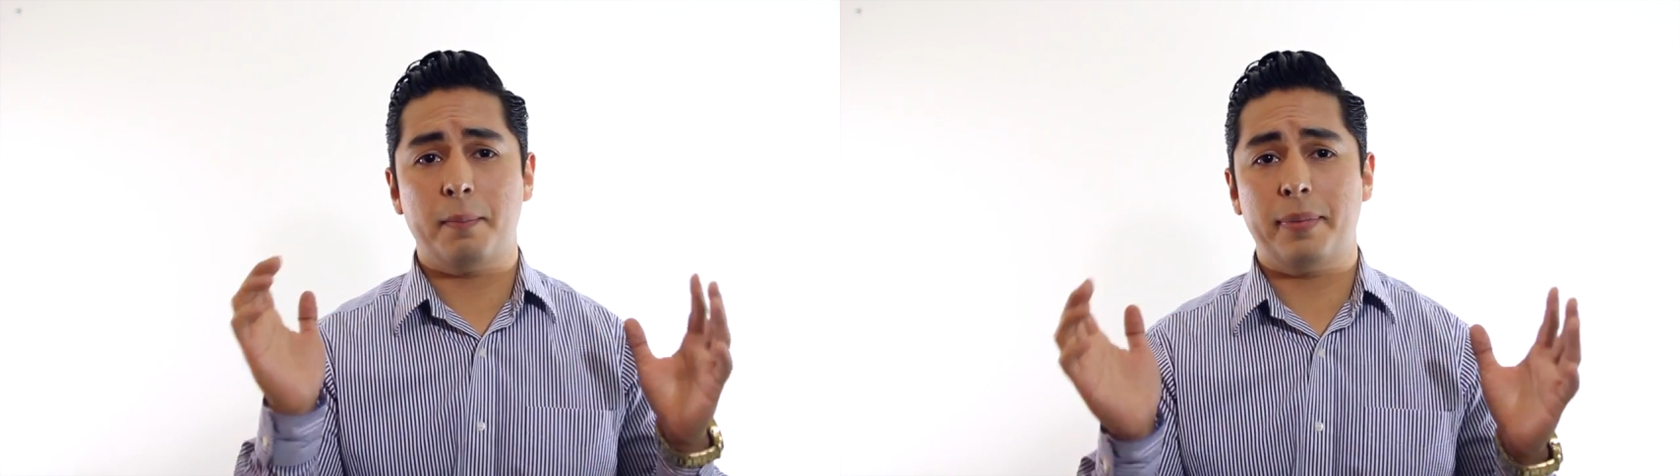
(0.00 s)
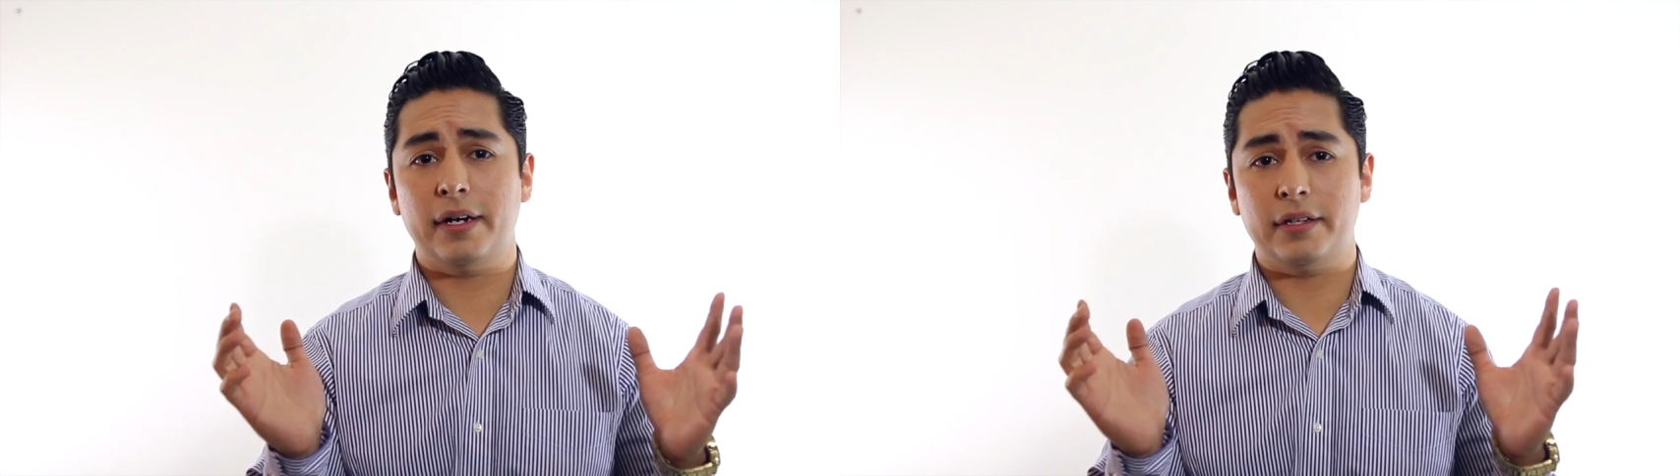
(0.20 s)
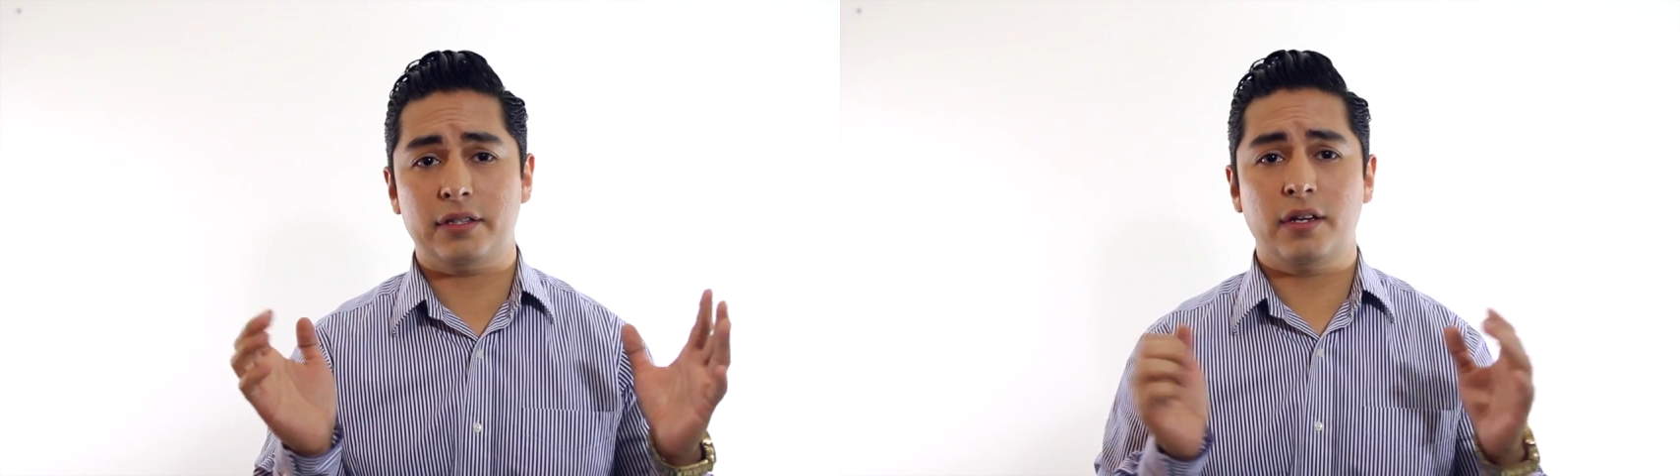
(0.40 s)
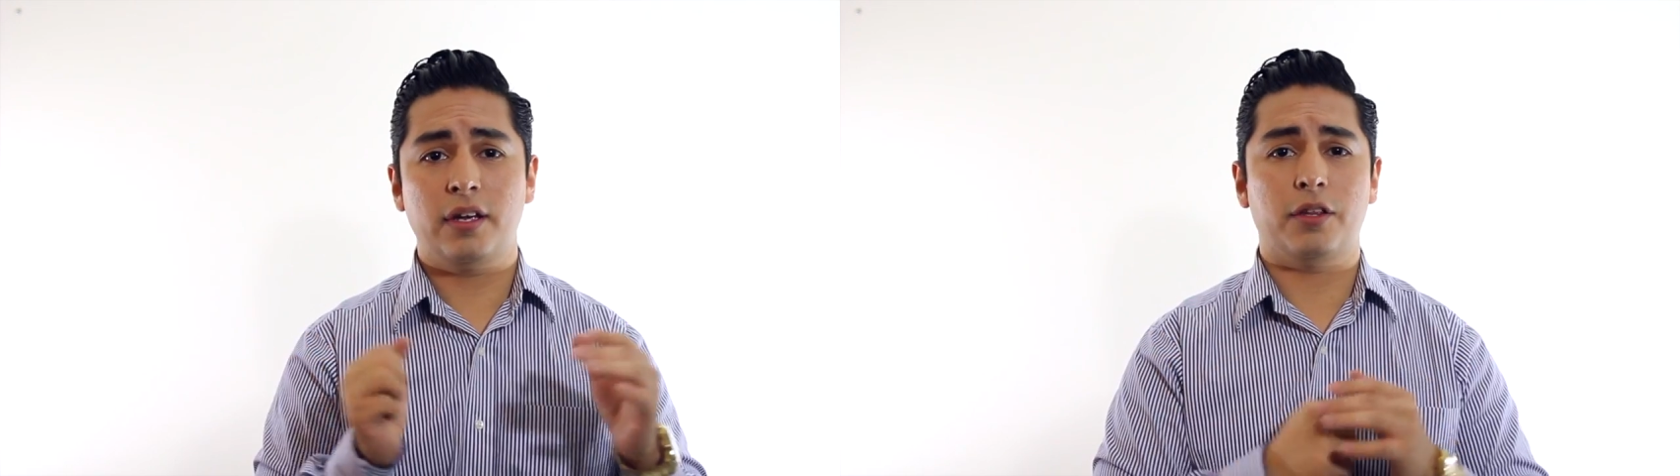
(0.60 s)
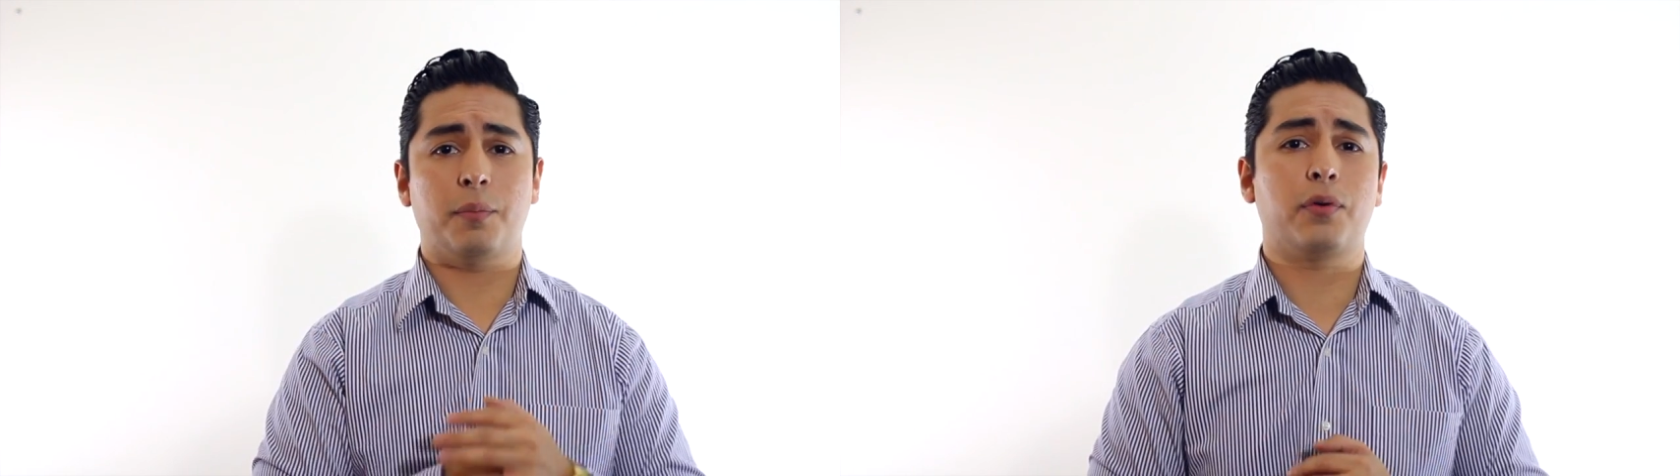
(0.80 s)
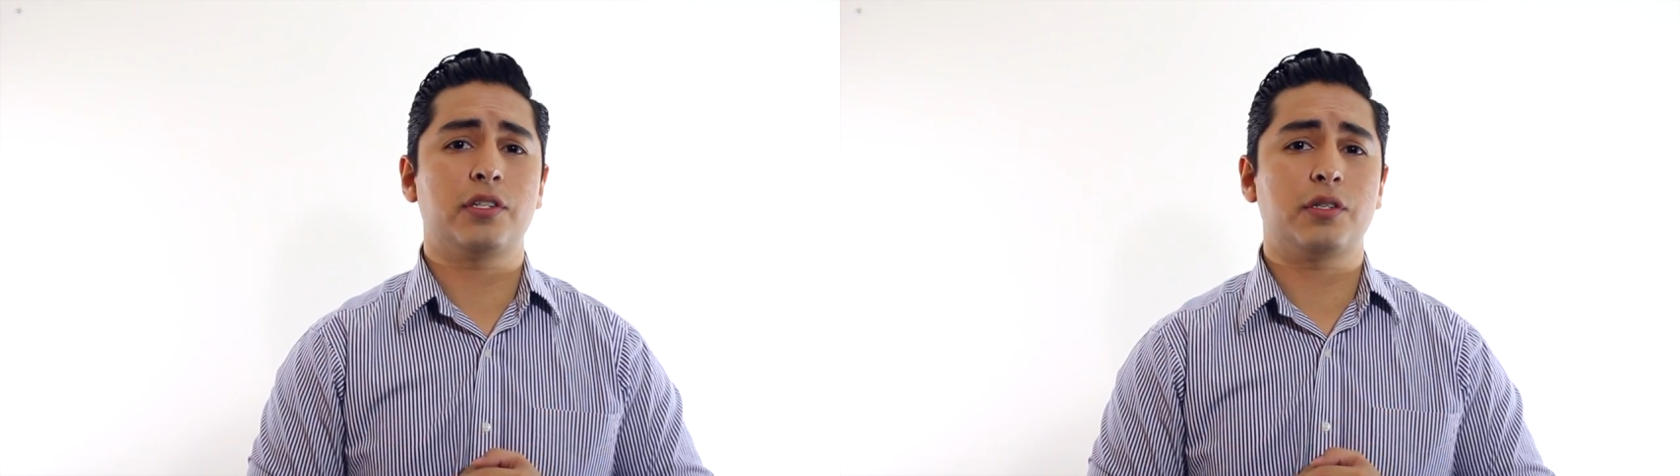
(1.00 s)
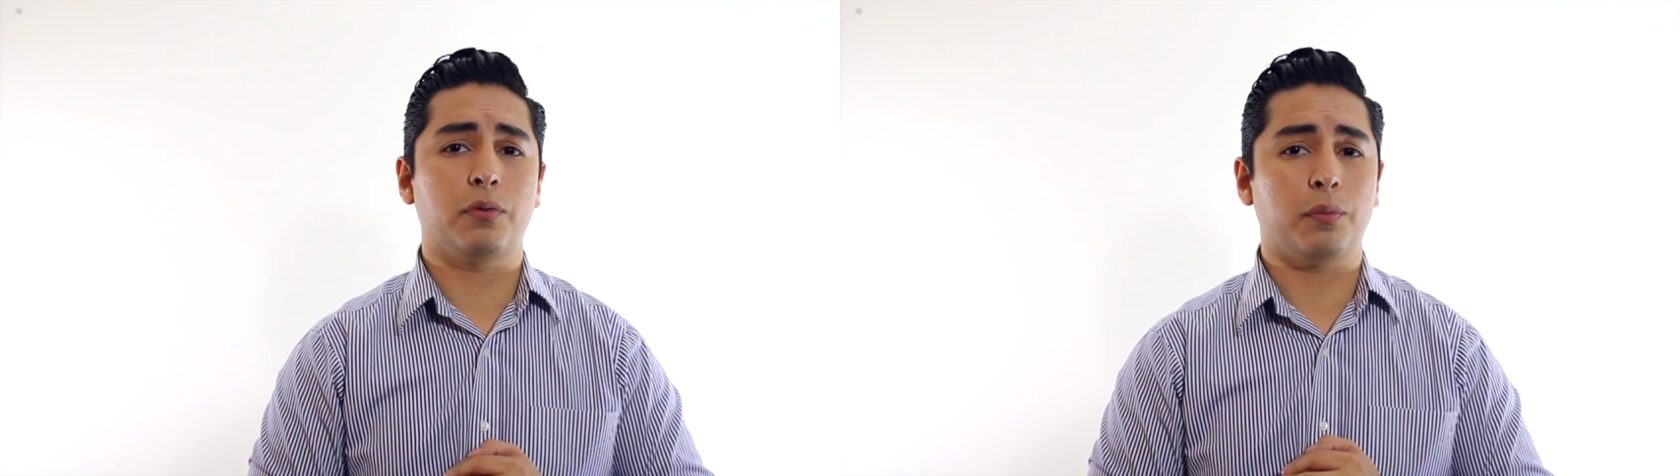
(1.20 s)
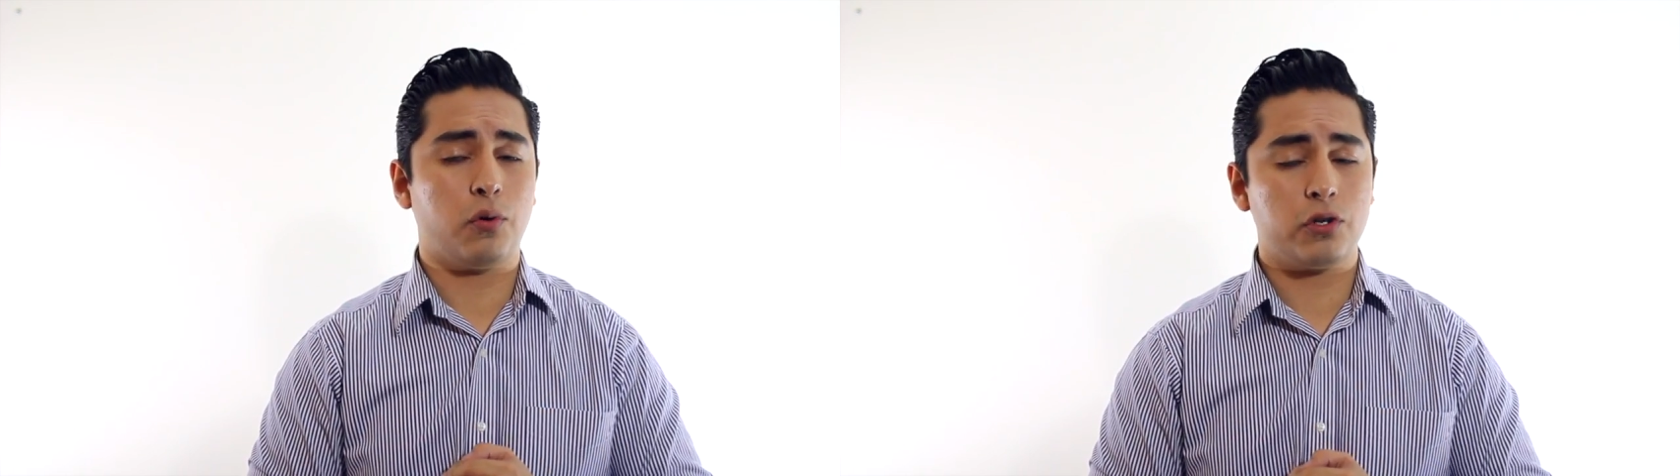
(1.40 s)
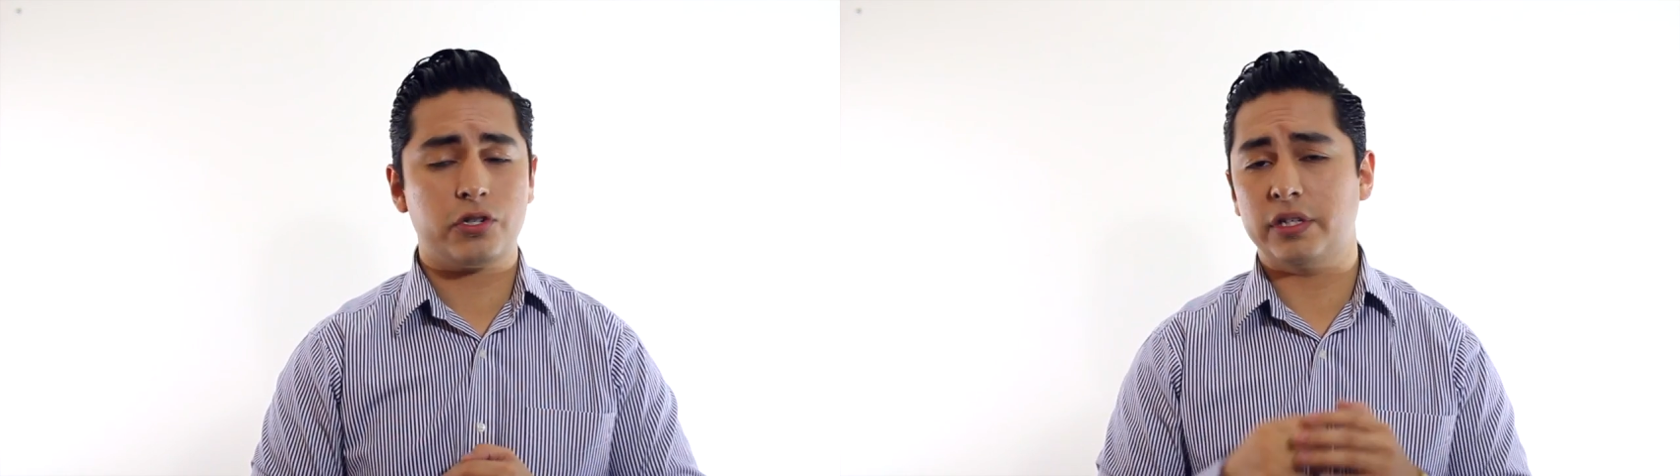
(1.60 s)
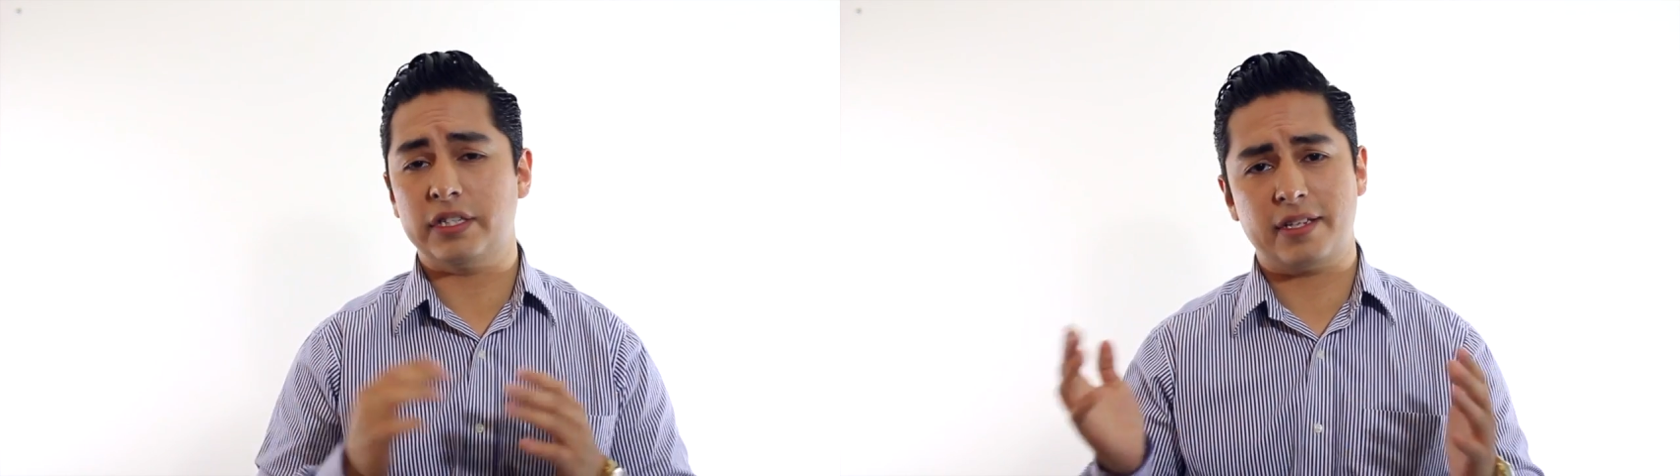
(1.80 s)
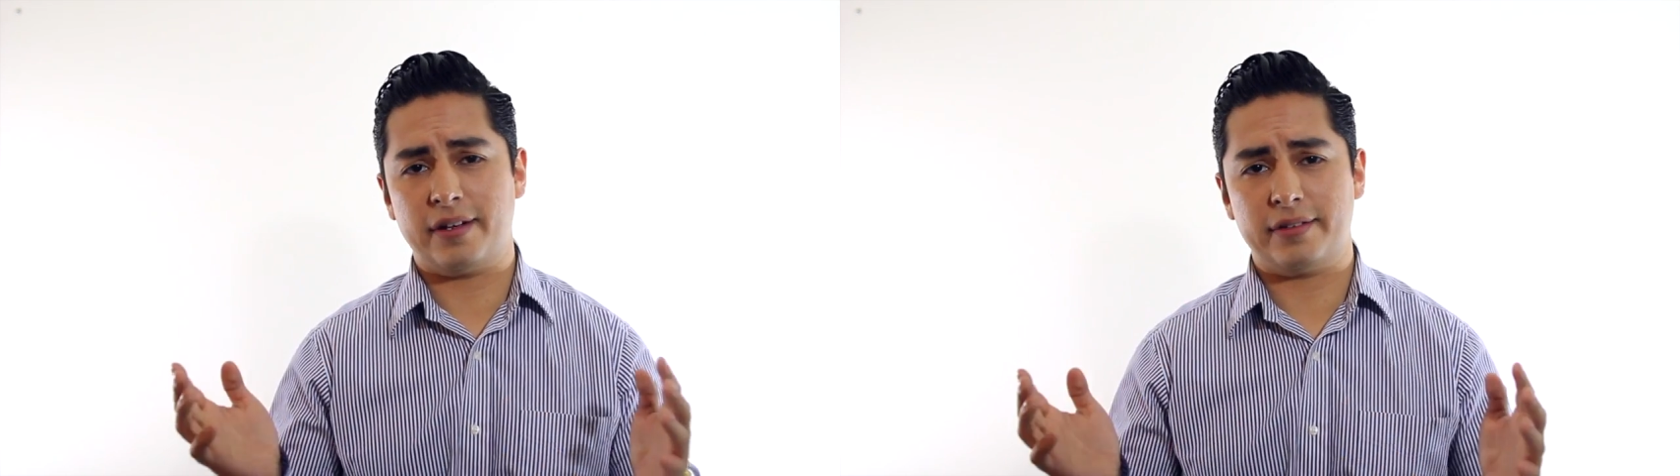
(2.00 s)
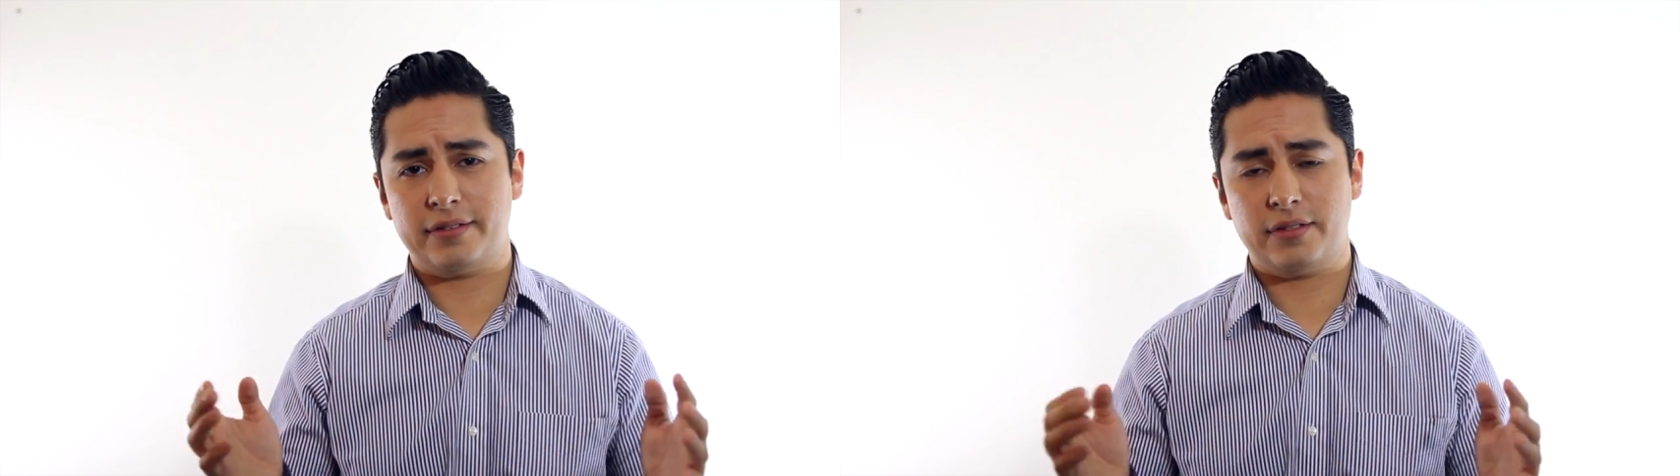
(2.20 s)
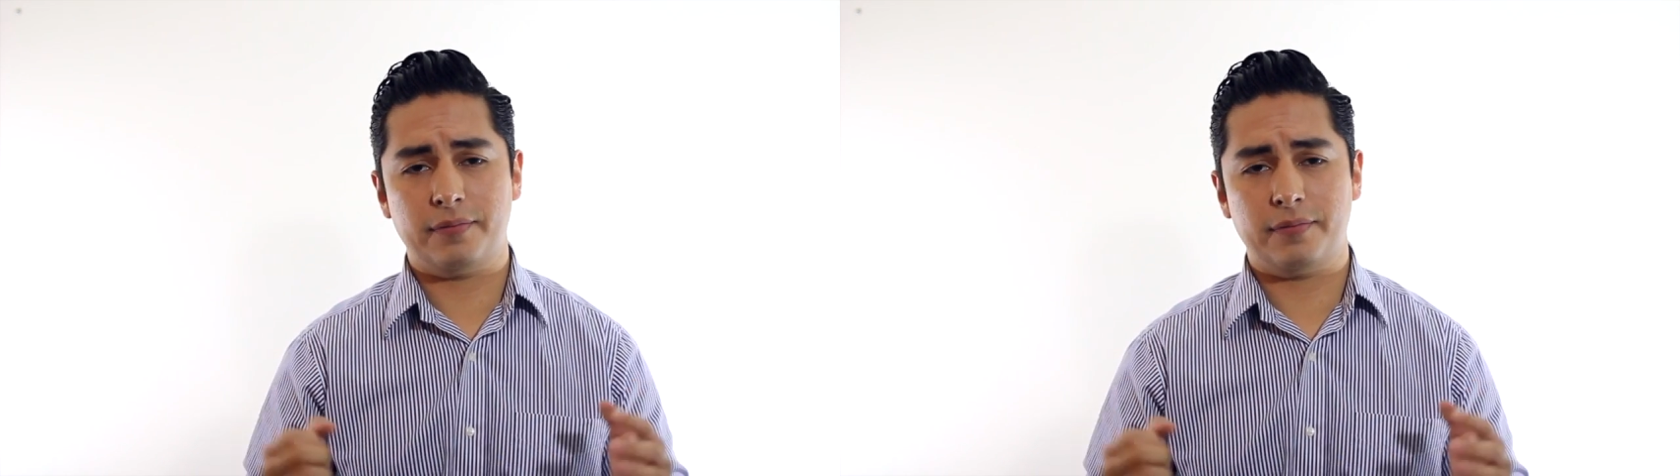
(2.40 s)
but the principal portion is not.